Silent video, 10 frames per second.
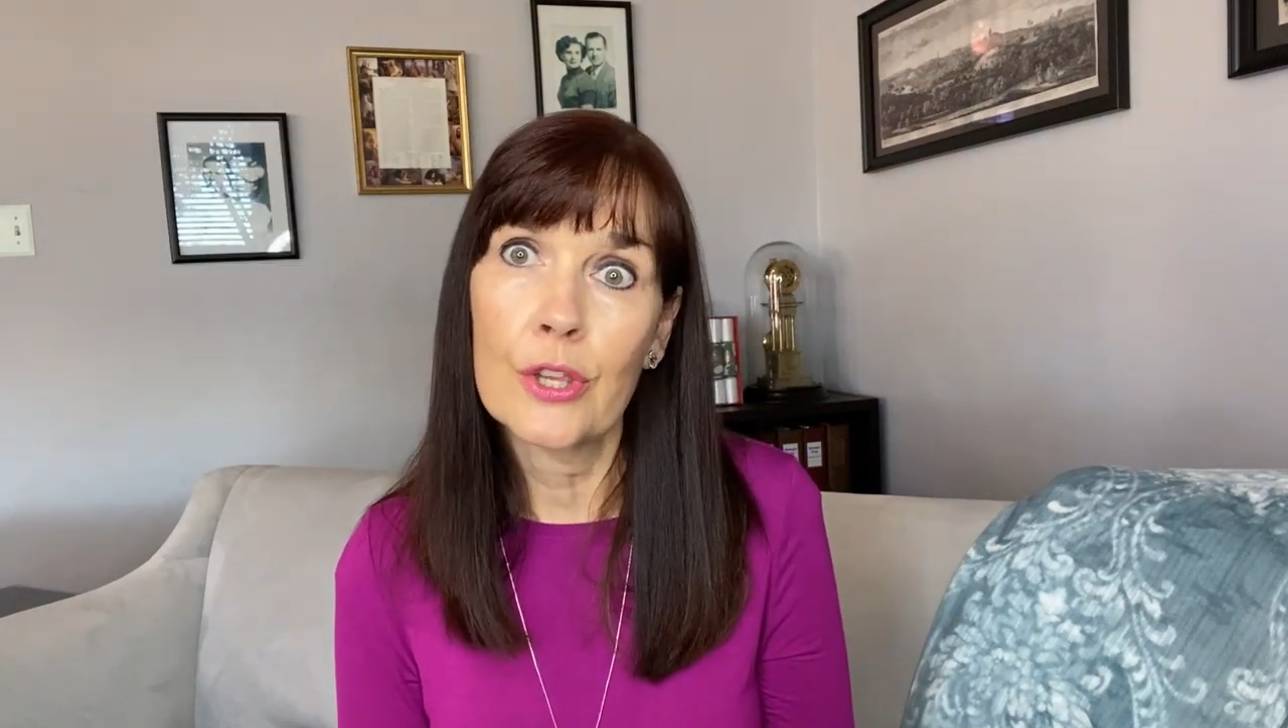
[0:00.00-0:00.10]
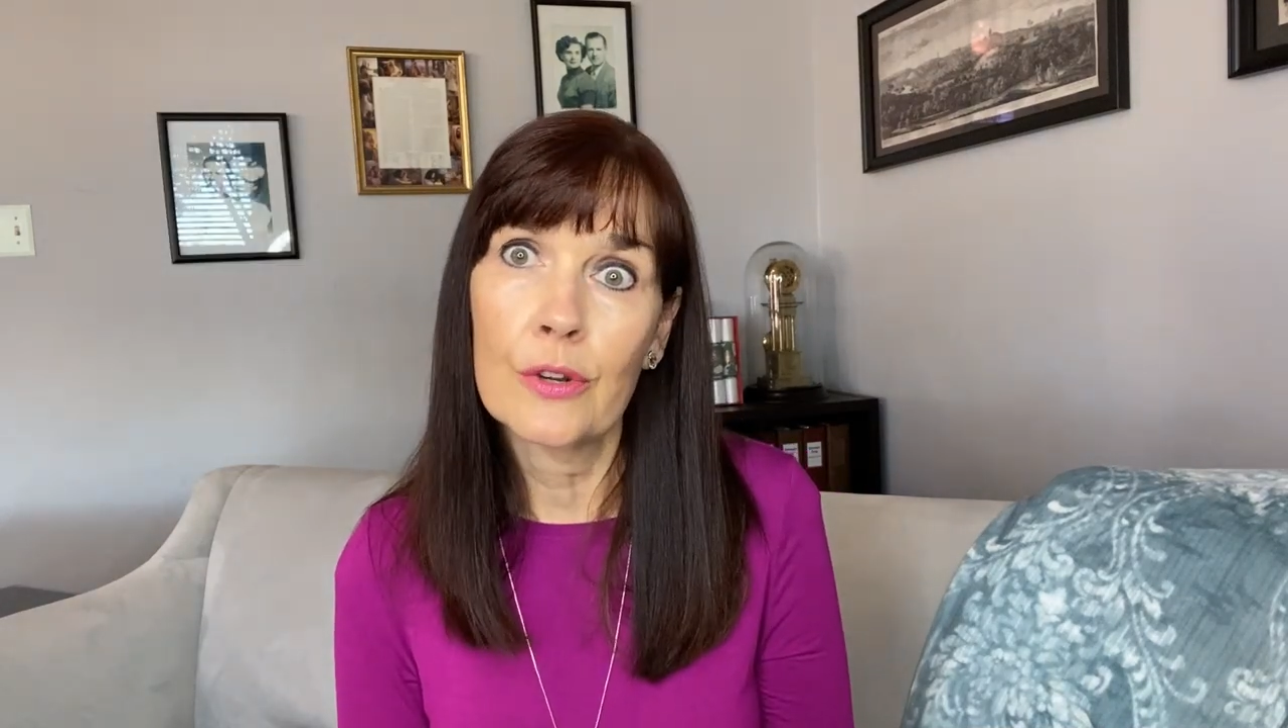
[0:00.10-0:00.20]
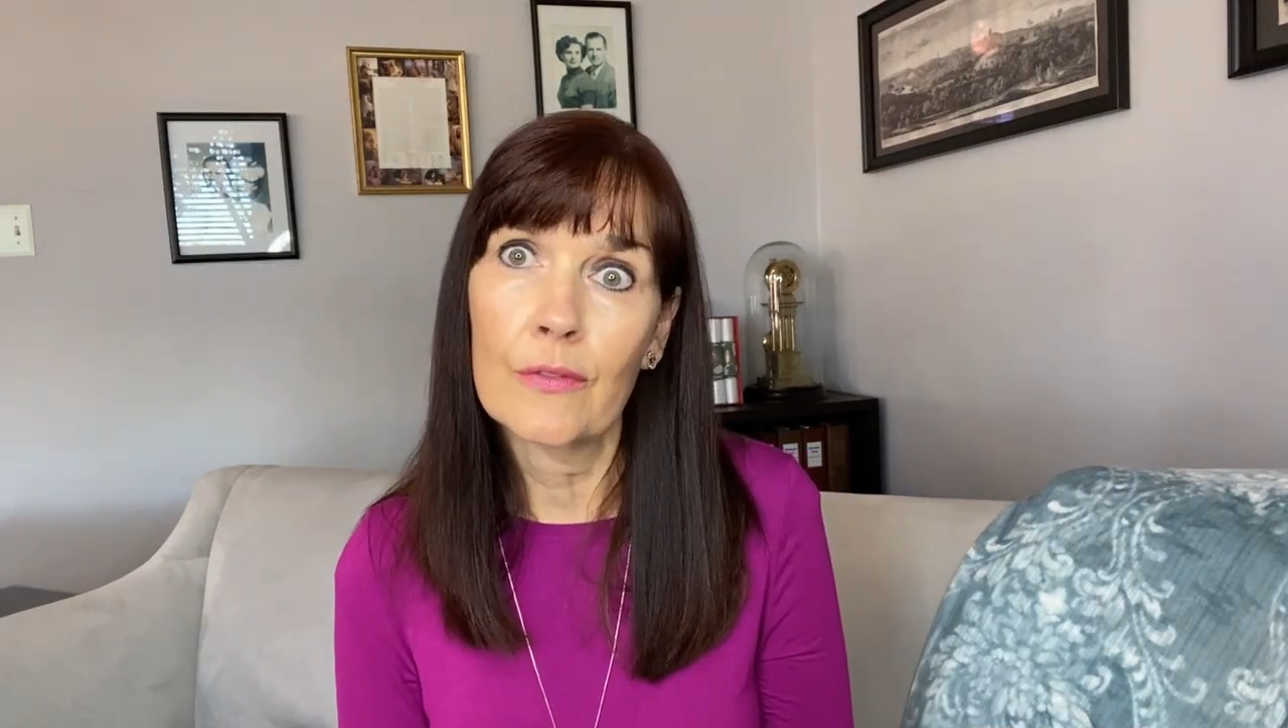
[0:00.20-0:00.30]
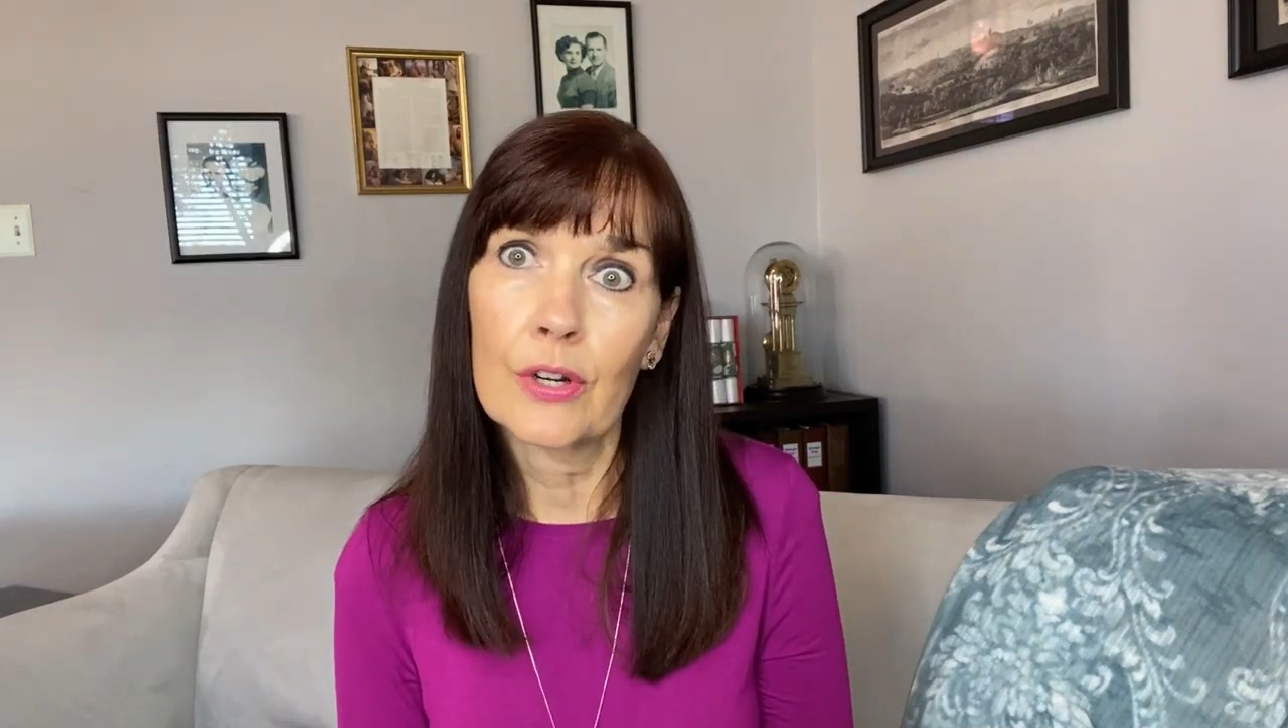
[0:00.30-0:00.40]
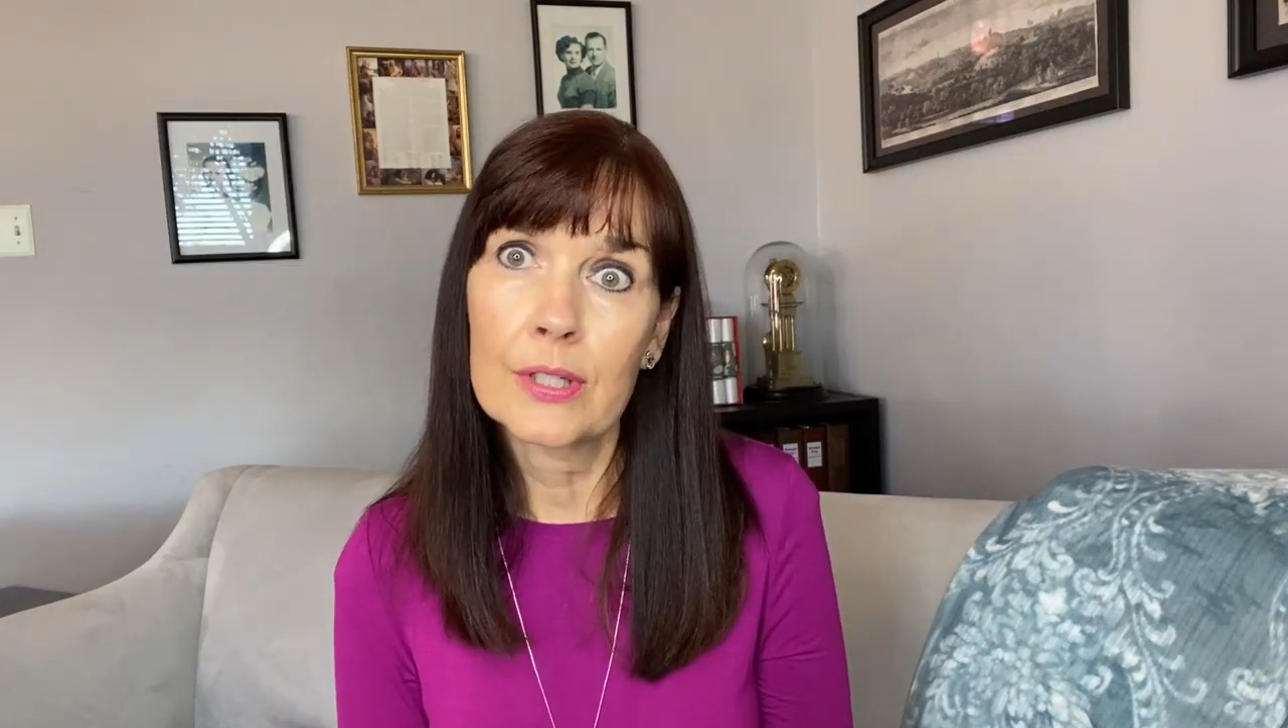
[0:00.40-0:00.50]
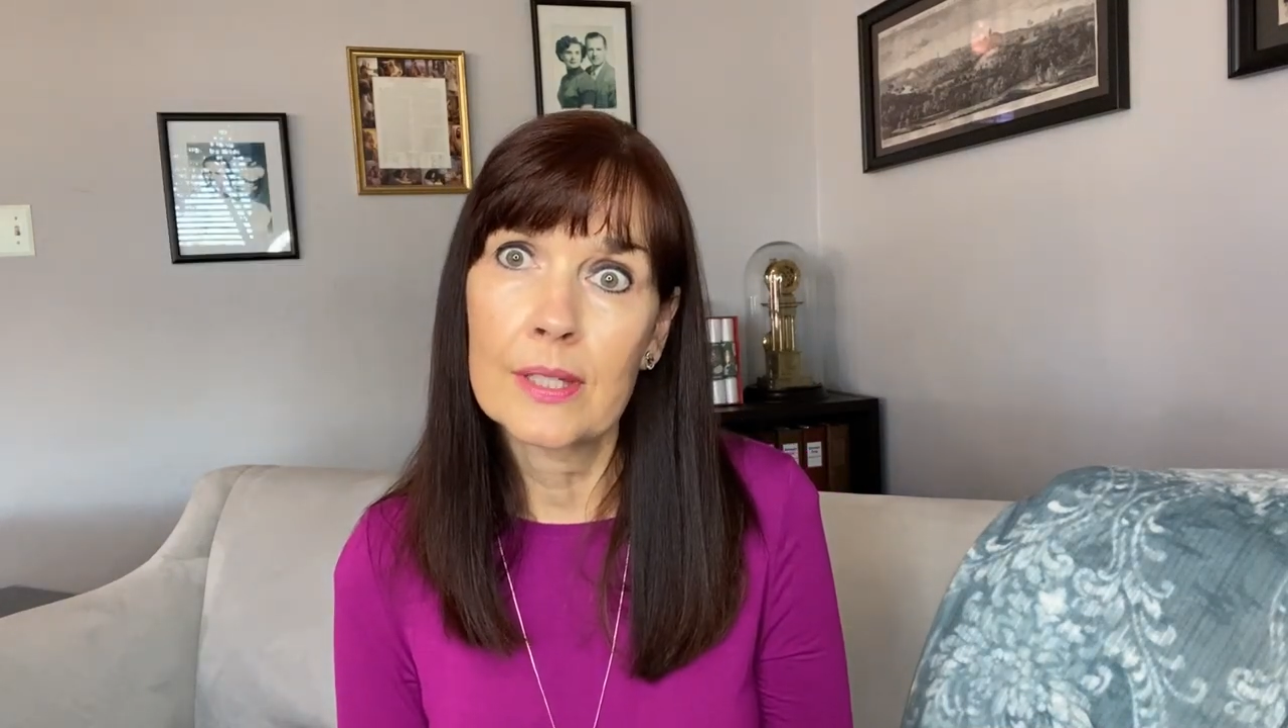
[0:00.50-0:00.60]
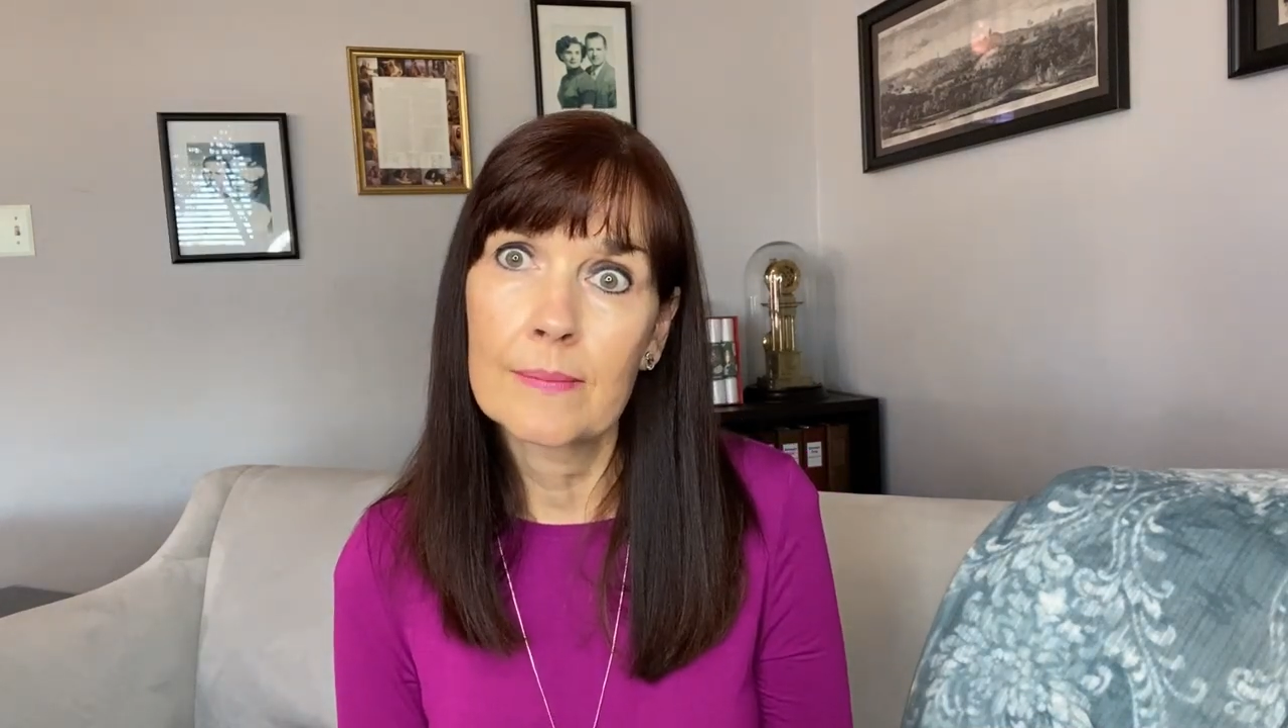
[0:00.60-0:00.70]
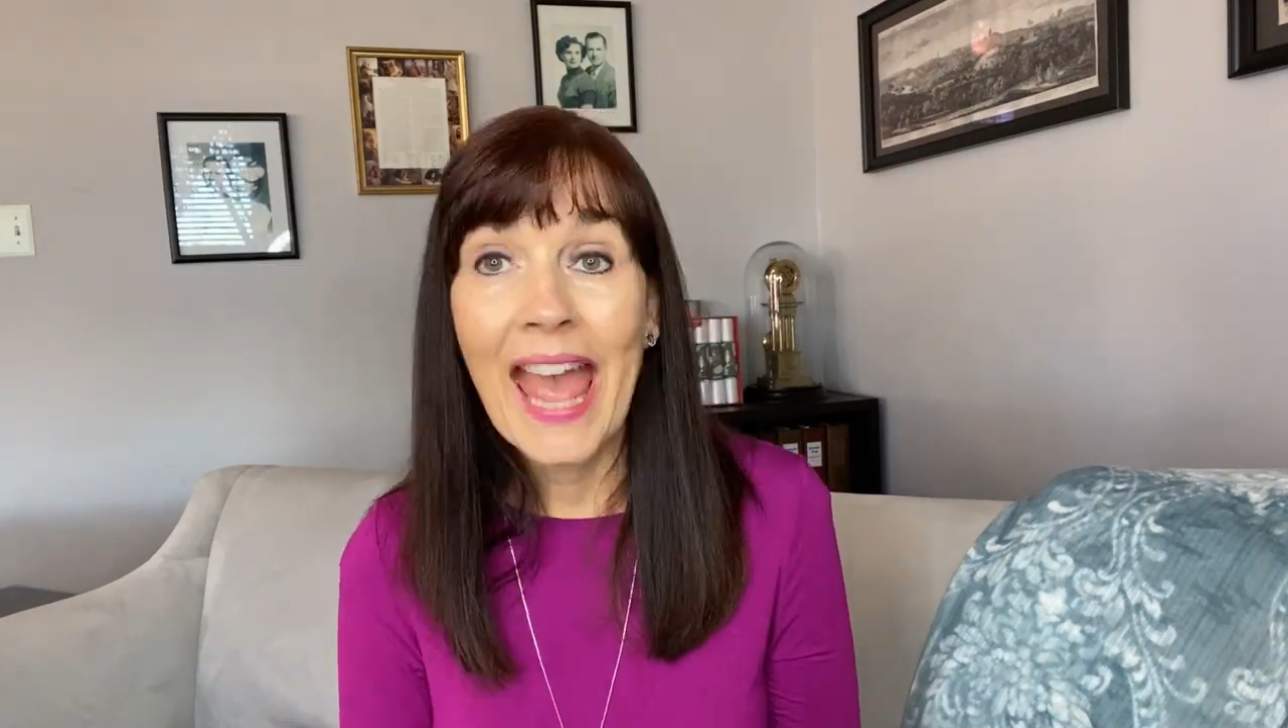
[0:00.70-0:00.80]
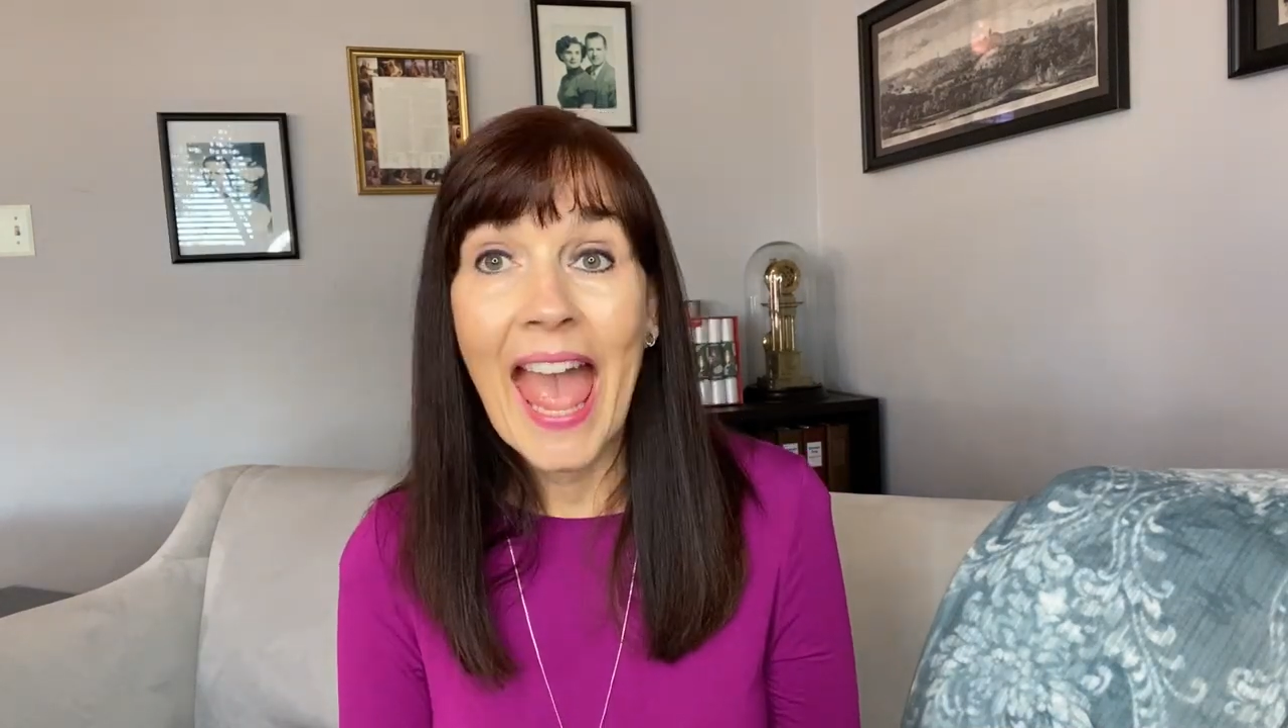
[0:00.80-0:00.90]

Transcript: universe.